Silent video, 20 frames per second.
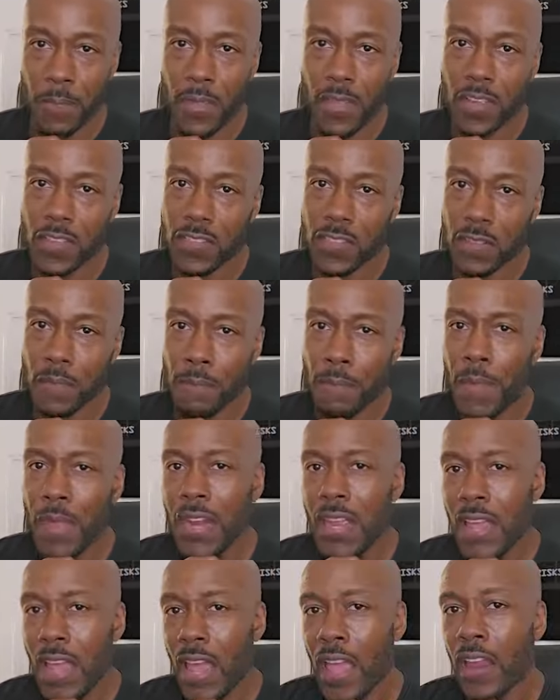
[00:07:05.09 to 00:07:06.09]
Because
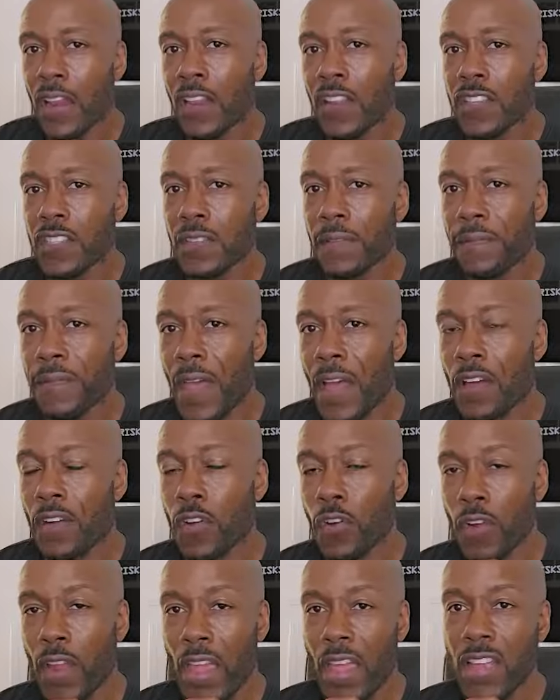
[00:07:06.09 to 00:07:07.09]
many analysts found
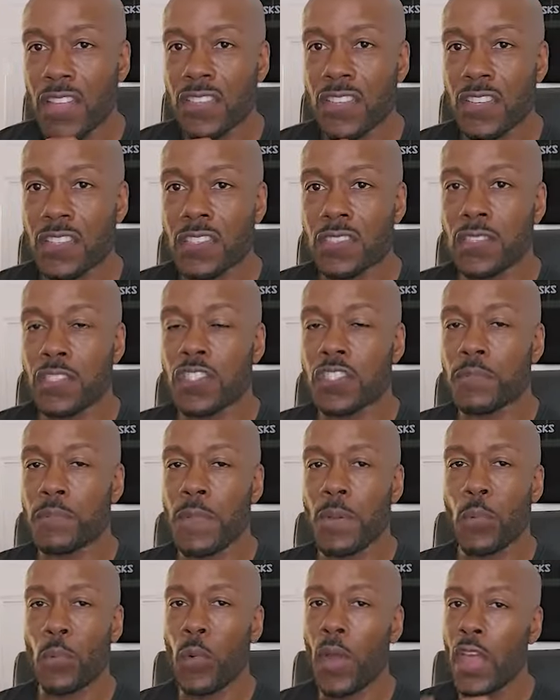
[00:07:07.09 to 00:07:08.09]
her antics to just
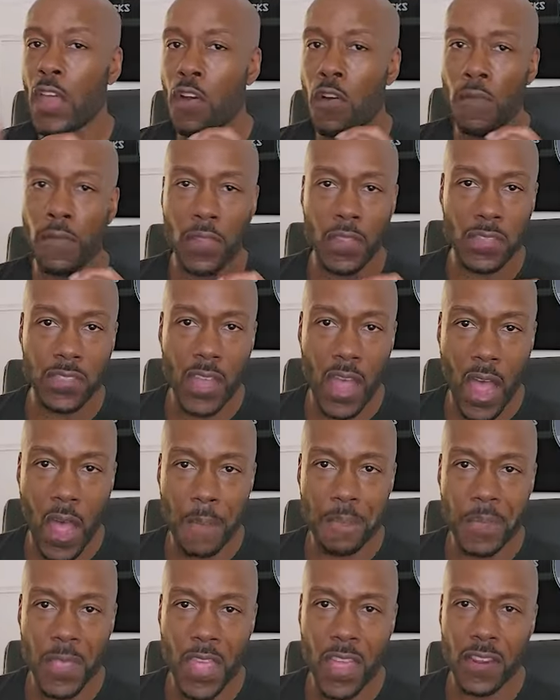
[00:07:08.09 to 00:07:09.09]
be way over the
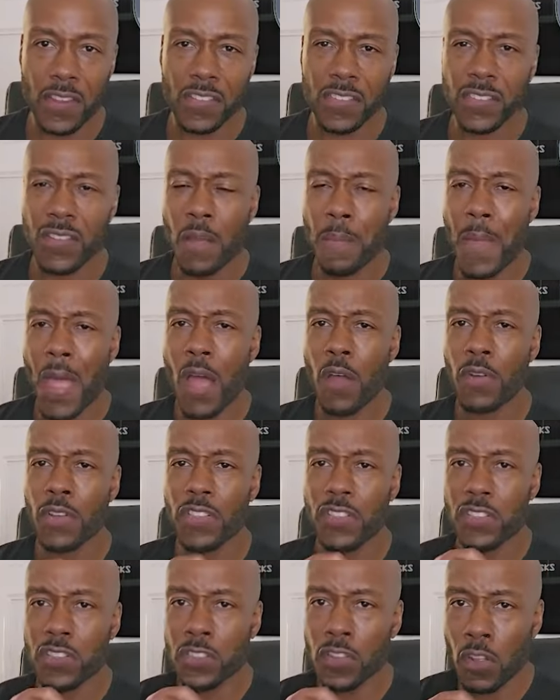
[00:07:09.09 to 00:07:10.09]
top and somehow
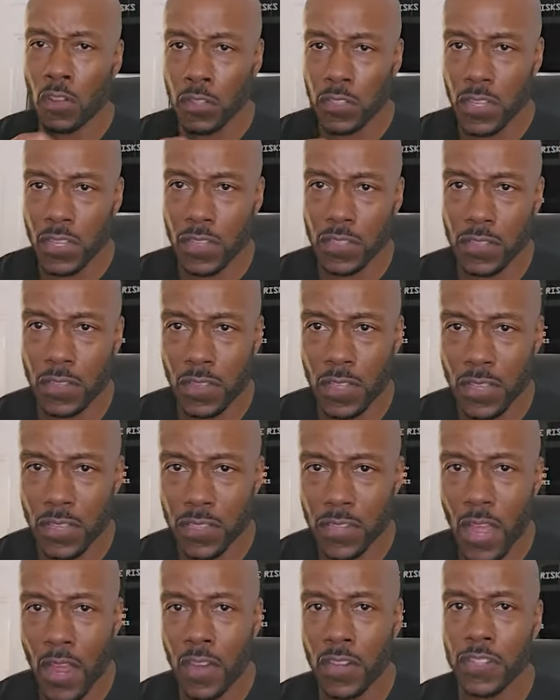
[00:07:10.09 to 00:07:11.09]
insulting to the
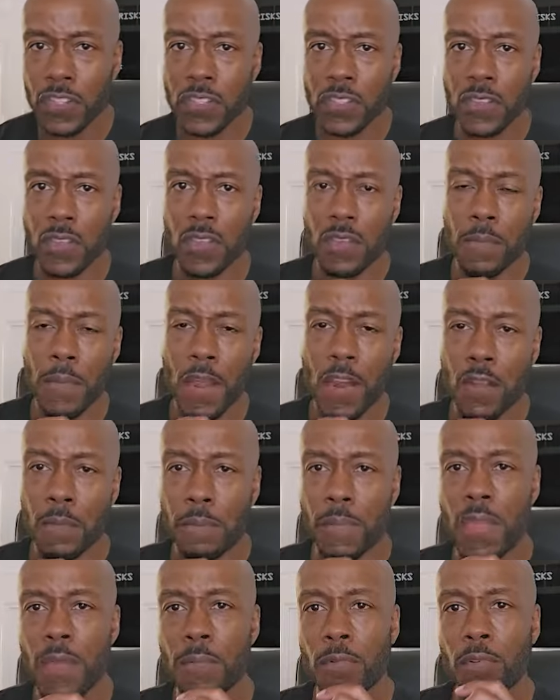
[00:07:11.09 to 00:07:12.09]
intelligence of the American
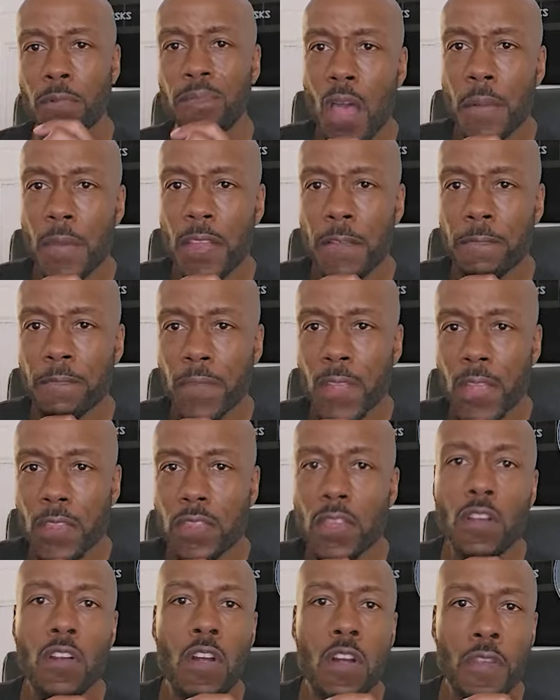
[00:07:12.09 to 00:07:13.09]
people. I mean,
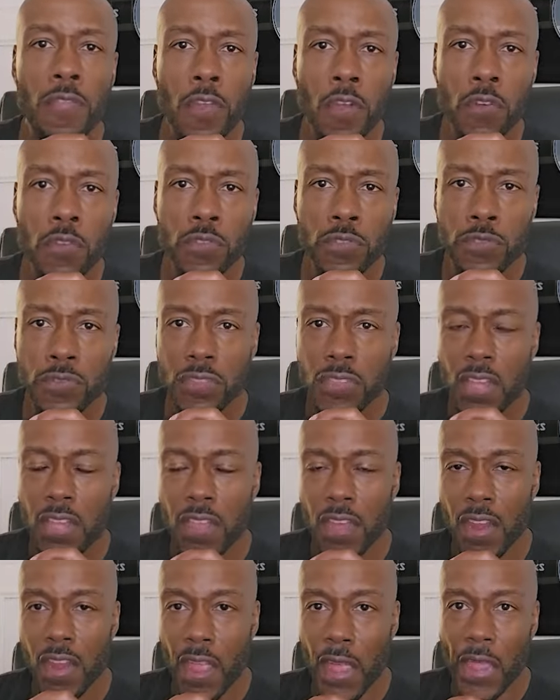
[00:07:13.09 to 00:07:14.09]
there are those who say
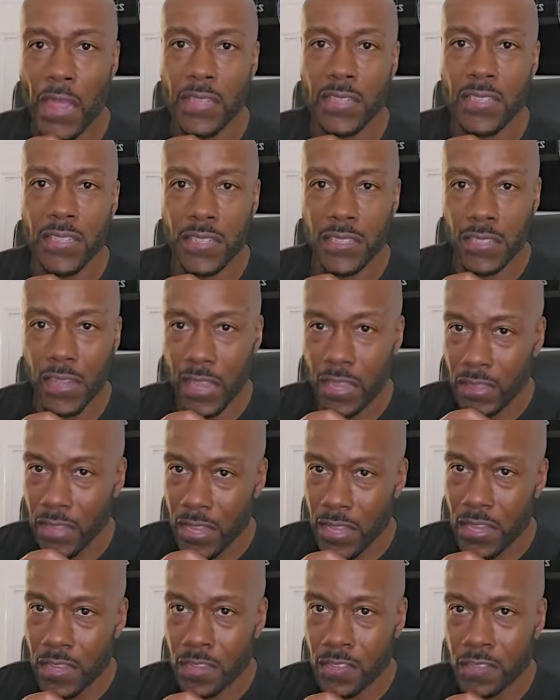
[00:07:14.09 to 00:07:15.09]
that antics like
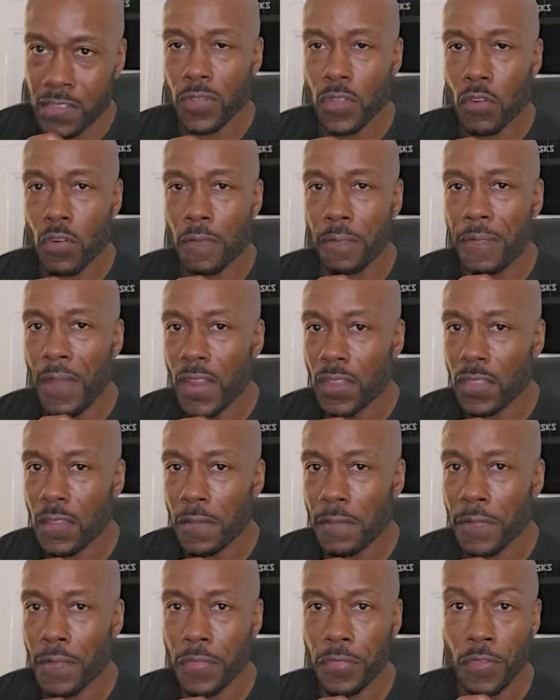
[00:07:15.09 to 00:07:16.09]
these, they're
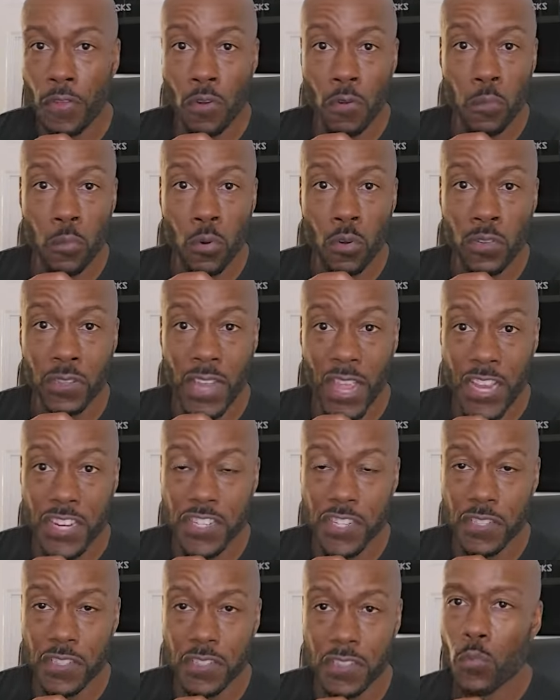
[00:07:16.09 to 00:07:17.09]
effective for third world
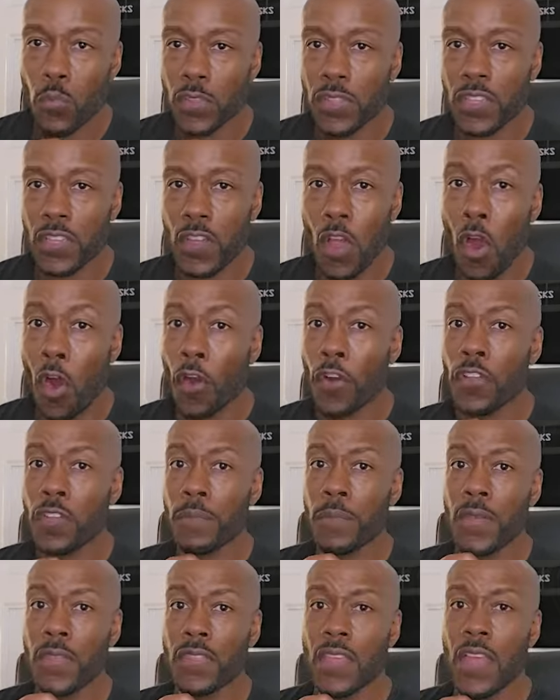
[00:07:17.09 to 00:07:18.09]
nations with the
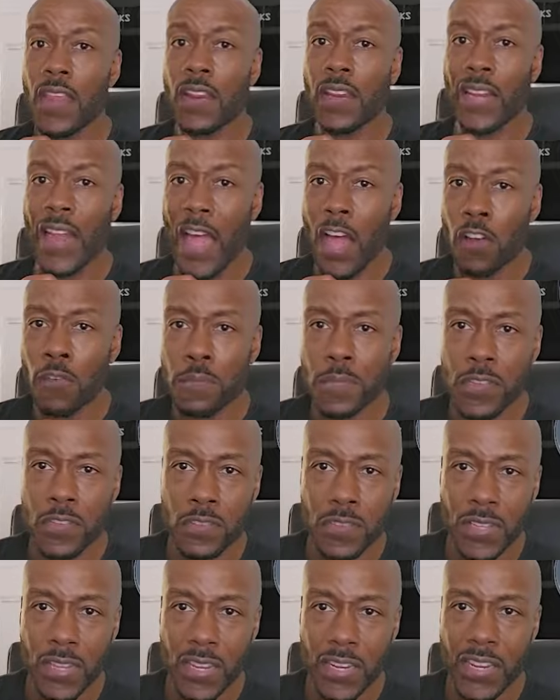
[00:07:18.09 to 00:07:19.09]
argument that loud
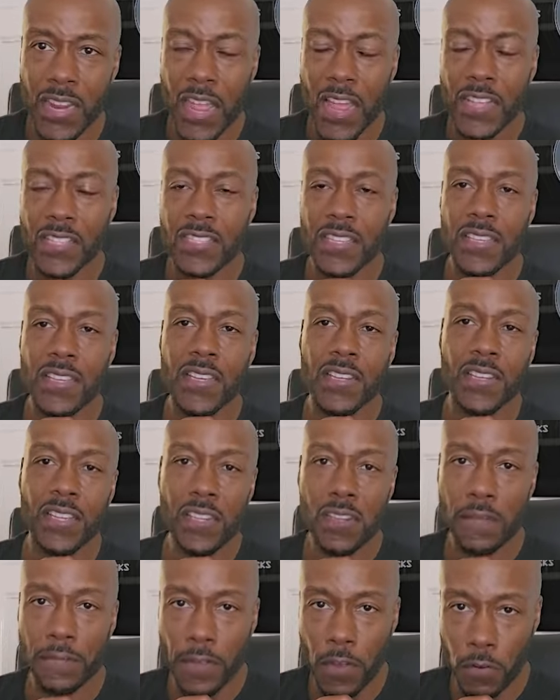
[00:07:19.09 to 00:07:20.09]
music and dancing can
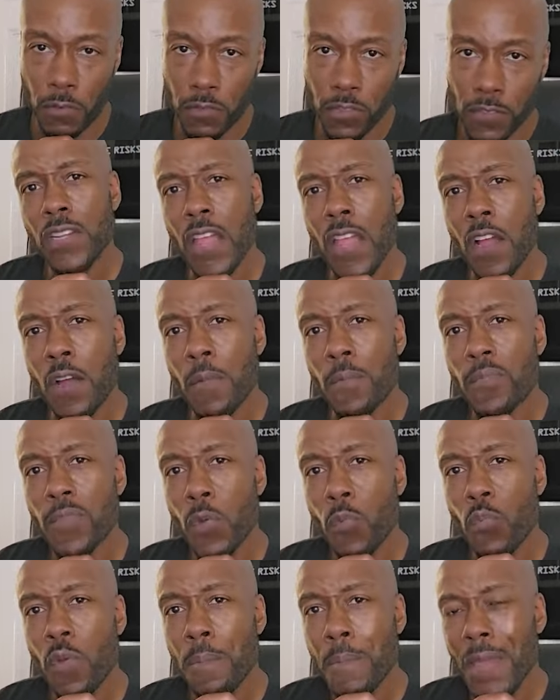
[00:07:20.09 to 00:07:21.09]
lead to votes. Now,
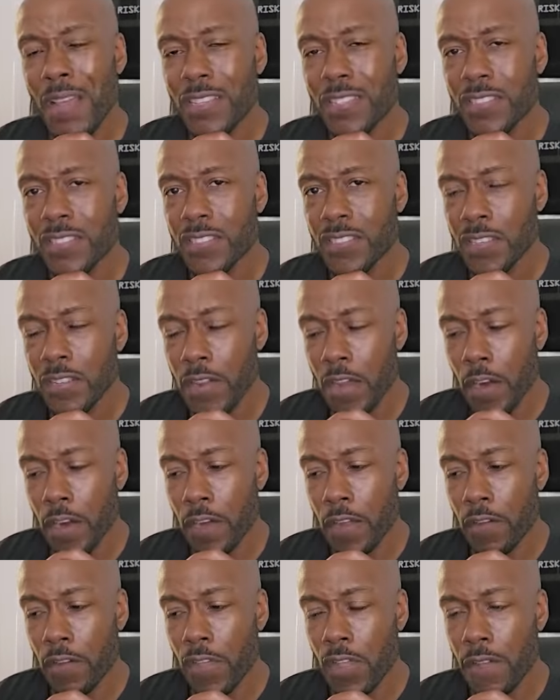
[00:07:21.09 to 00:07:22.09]
what makes the
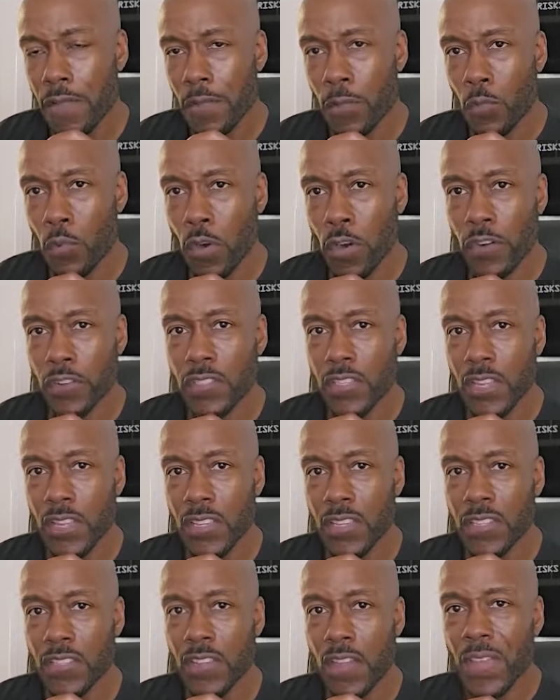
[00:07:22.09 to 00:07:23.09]
scenario even worse
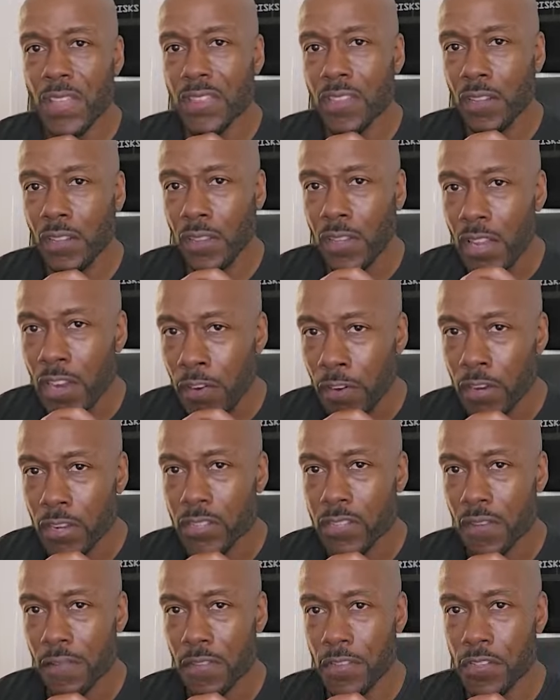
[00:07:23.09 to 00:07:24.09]
is that the
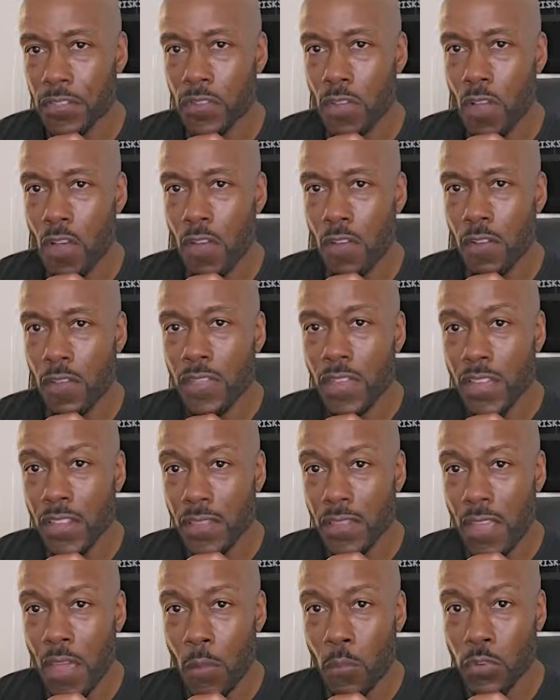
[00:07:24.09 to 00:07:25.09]
lyrics of the song
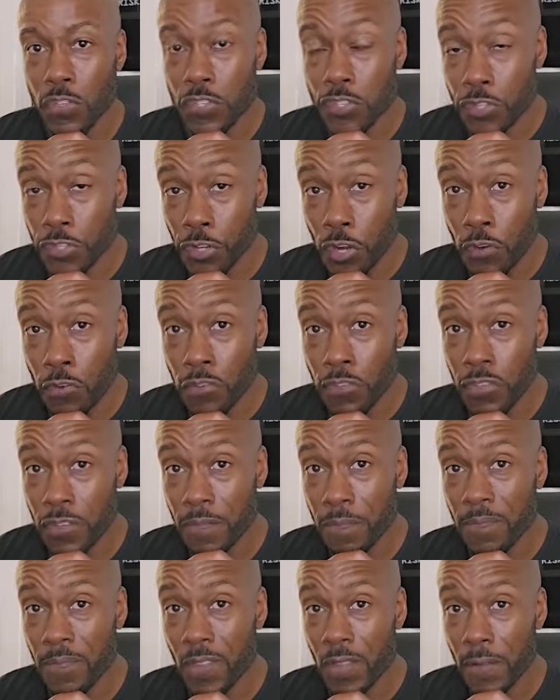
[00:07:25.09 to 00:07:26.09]
that, that was
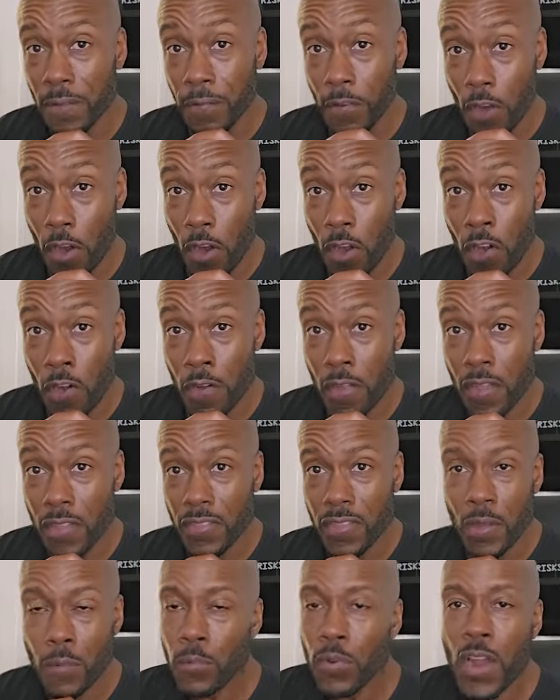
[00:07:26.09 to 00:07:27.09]
chosen for her,
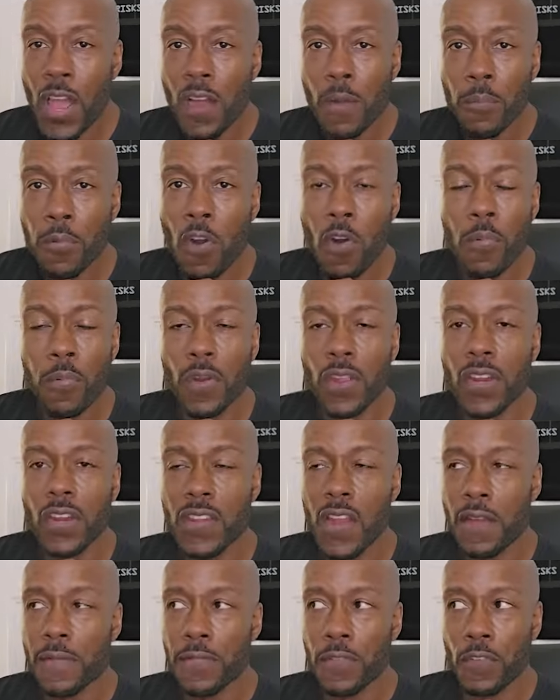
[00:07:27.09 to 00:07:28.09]
they were not appropriate.
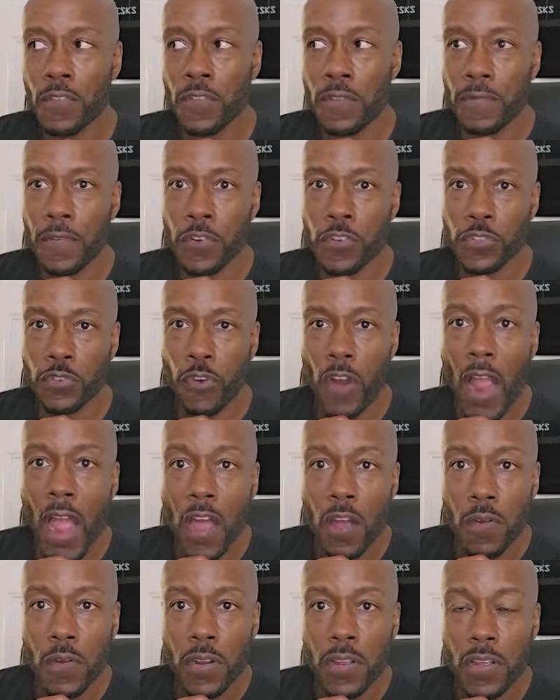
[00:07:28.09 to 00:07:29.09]
Not for a diverse
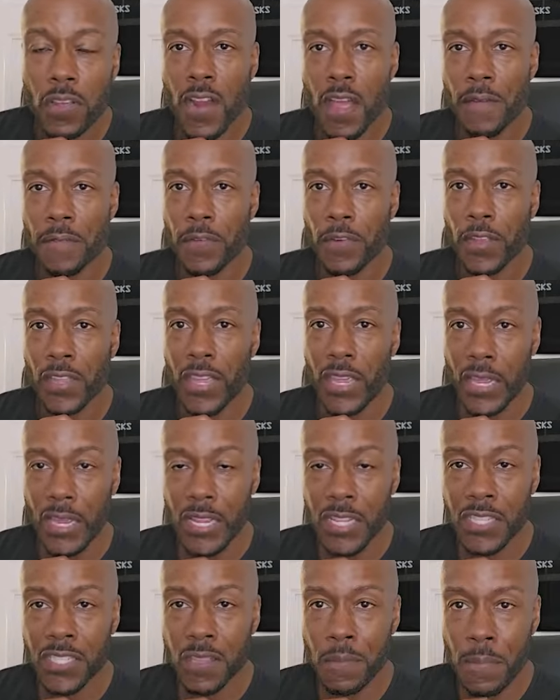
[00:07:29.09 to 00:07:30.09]
crowd, not for
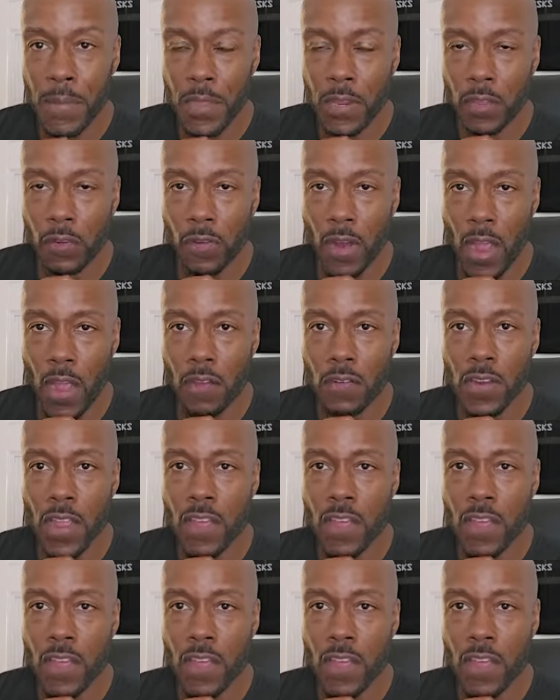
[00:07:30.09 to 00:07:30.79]
kids to be in the crowd.